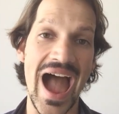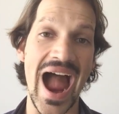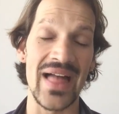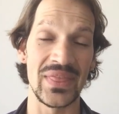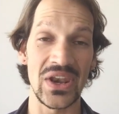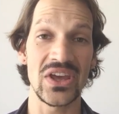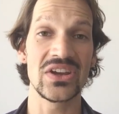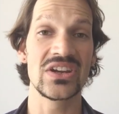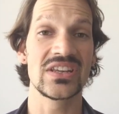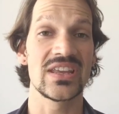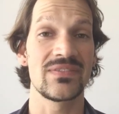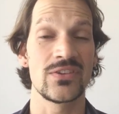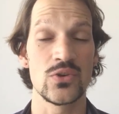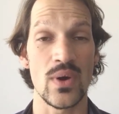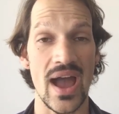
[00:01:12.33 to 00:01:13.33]
And then I'm going to
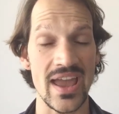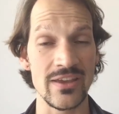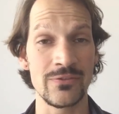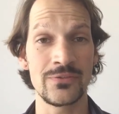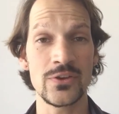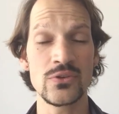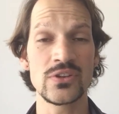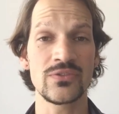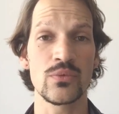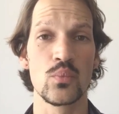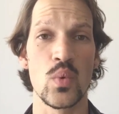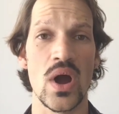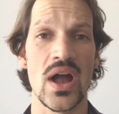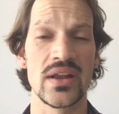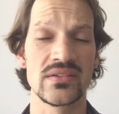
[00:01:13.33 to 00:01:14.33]
give you a few different
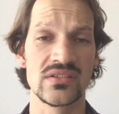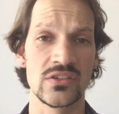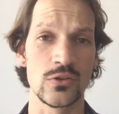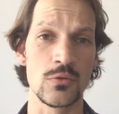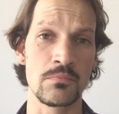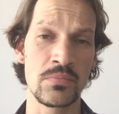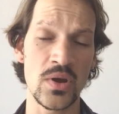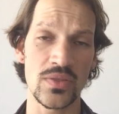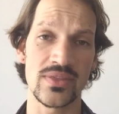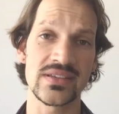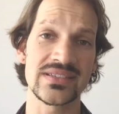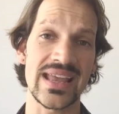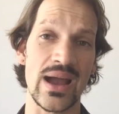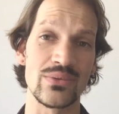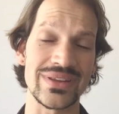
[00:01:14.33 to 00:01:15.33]
words to put the
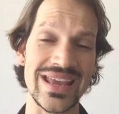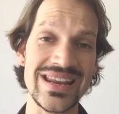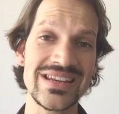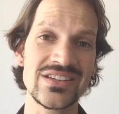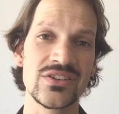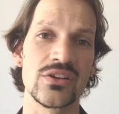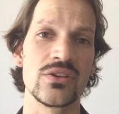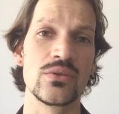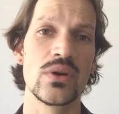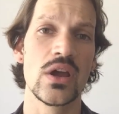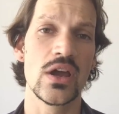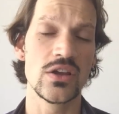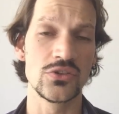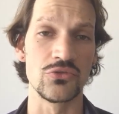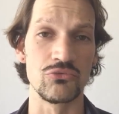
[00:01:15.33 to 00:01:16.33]
sound into
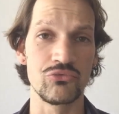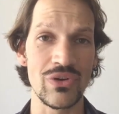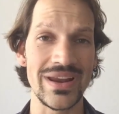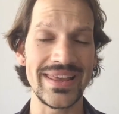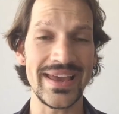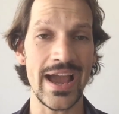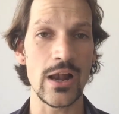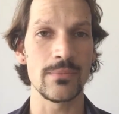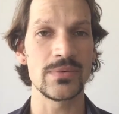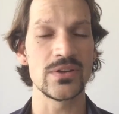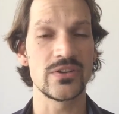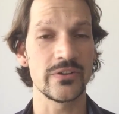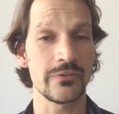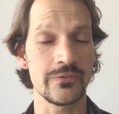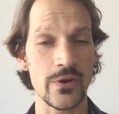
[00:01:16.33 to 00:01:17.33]
to really help you
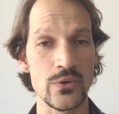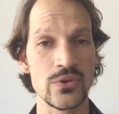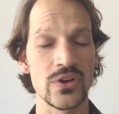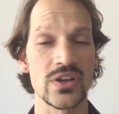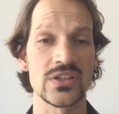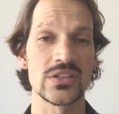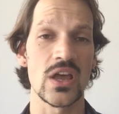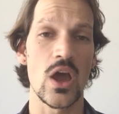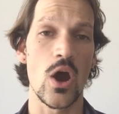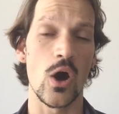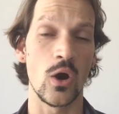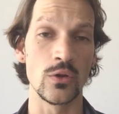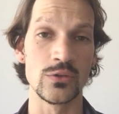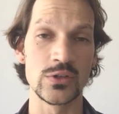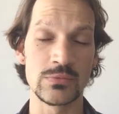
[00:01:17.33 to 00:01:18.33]
to focus
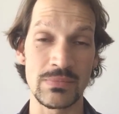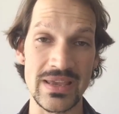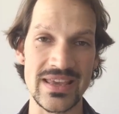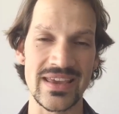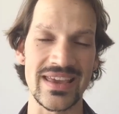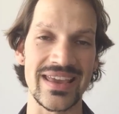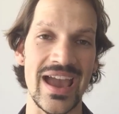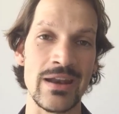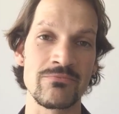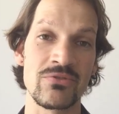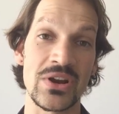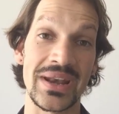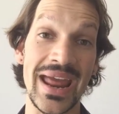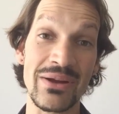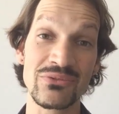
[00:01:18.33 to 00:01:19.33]
on speaking and
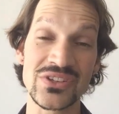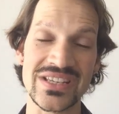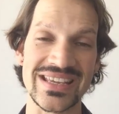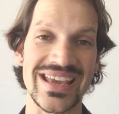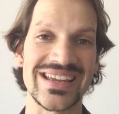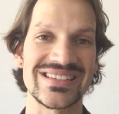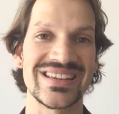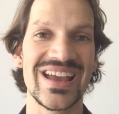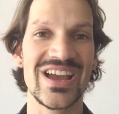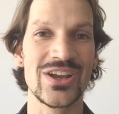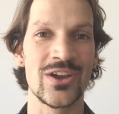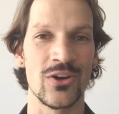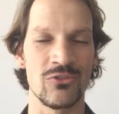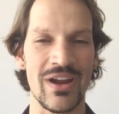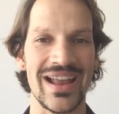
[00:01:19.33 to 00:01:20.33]
pronouncing it
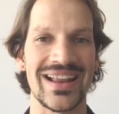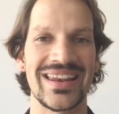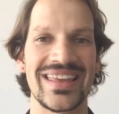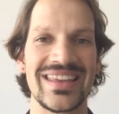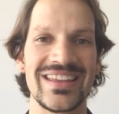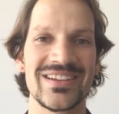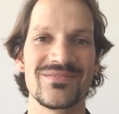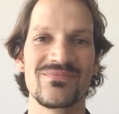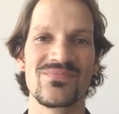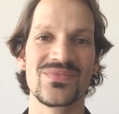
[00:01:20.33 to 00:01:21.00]
correctly.